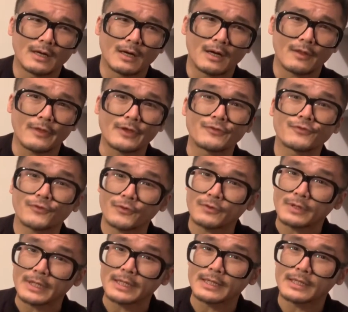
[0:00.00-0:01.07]
They
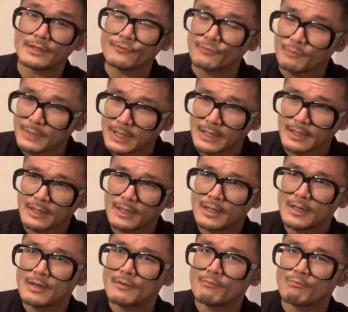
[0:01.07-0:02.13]
certainly give me
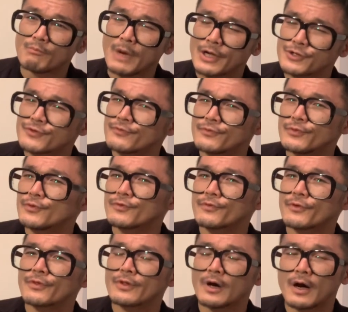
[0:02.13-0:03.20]
much food for
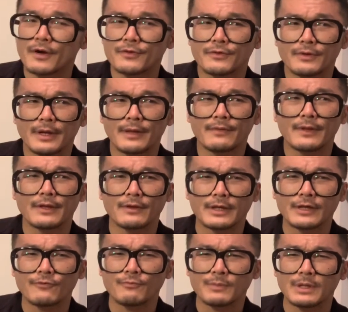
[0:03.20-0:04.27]
thought and they
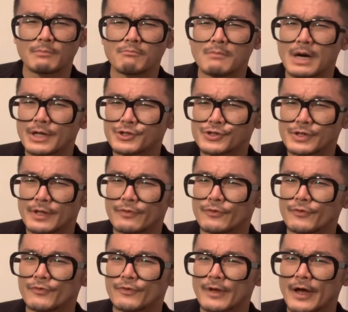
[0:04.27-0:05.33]
give me much
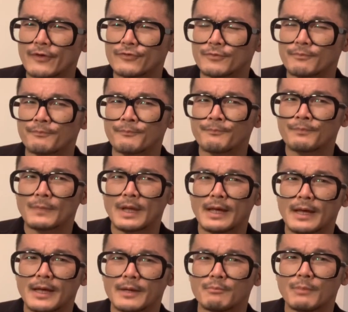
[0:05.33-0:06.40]
enthusiasm
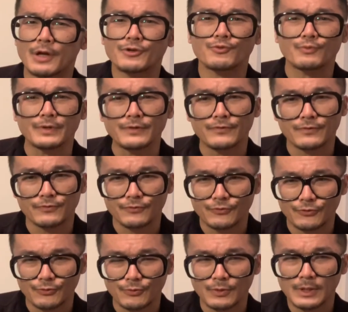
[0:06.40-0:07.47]
and much reason
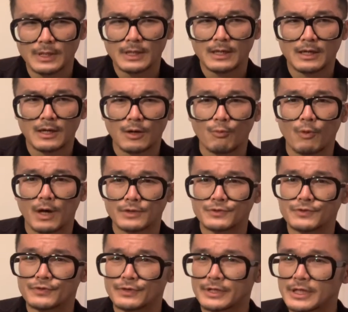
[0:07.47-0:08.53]
to want
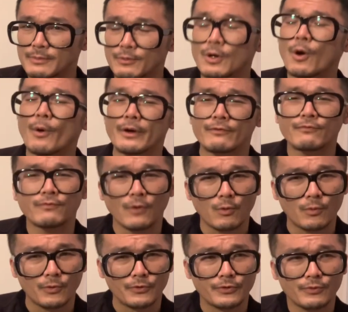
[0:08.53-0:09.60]
to keep going
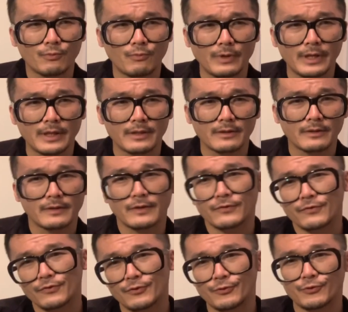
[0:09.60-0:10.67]
forward with
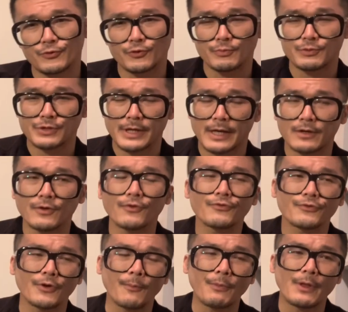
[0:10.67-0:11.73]
this YouTube channel.
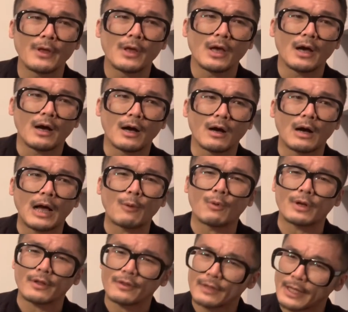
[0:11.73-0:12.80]
So I
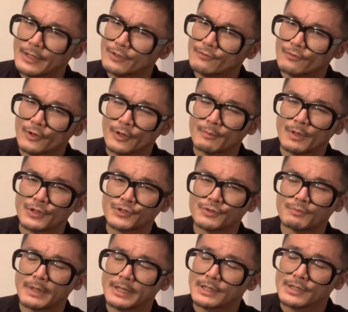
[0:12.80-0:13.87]
want to thank you very much,
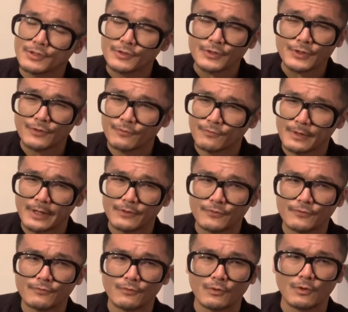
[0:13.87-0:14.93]
my dear friends,
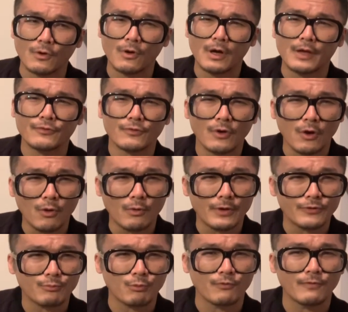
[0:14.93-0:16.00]
for as
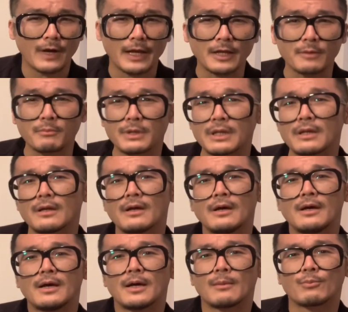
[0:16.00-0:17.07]
always providing me
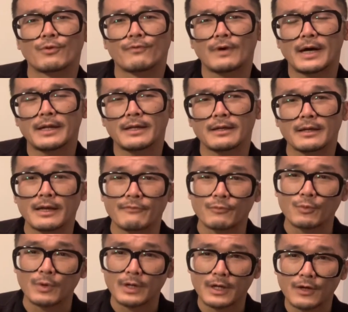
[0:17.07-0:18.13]
and providing
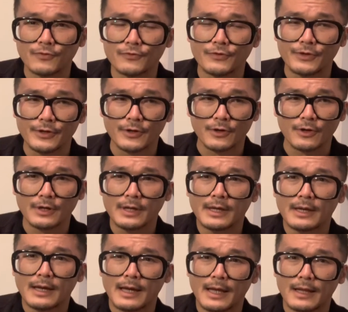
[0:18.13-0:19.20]
everyone else here
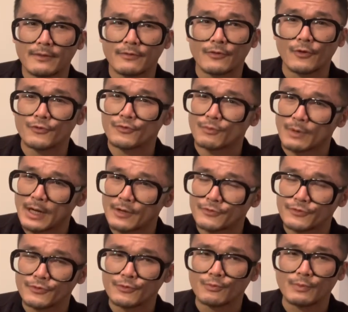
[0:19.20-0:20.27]
and those around
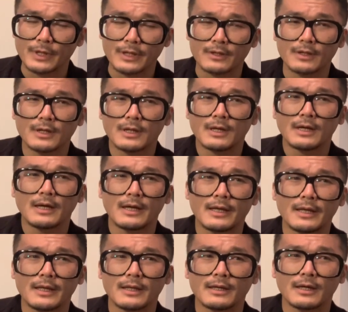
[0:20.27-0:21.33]
you with
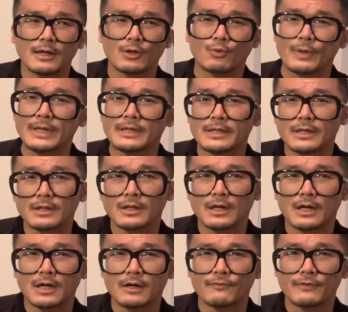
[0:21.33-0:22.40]
a great deal
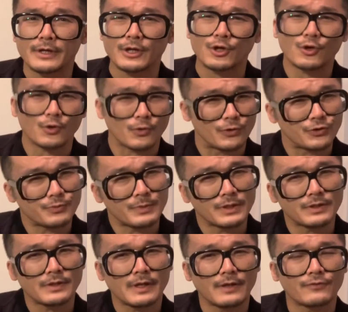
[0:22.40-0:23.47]
of encouragement
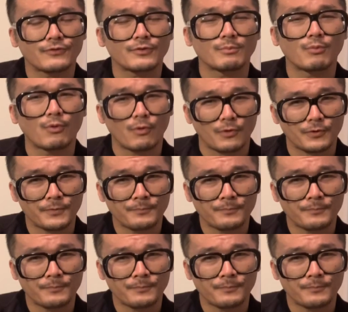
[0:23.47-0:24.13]
and support.